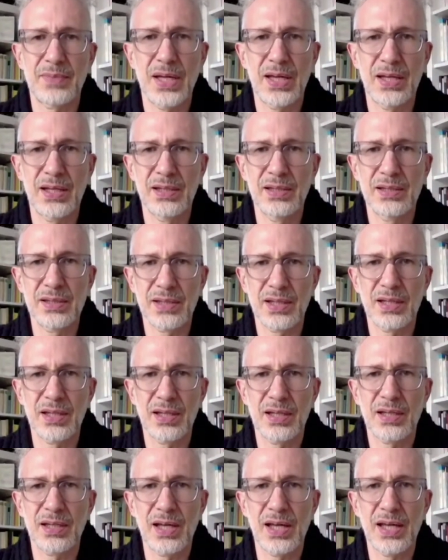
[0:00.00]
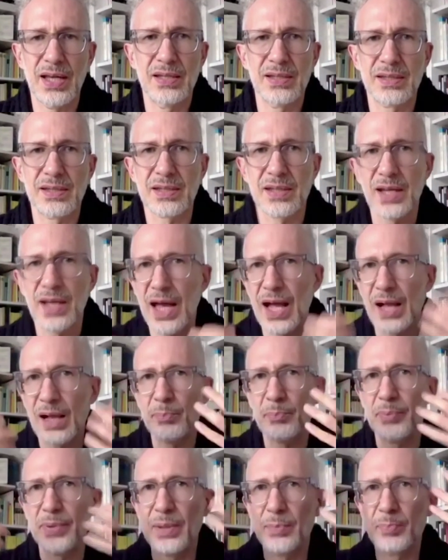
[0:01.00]
and
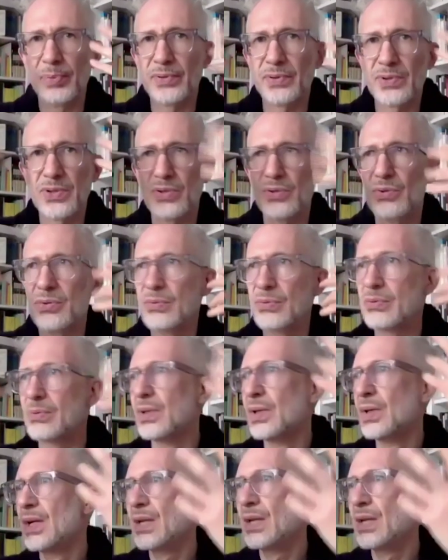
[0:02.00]
help people to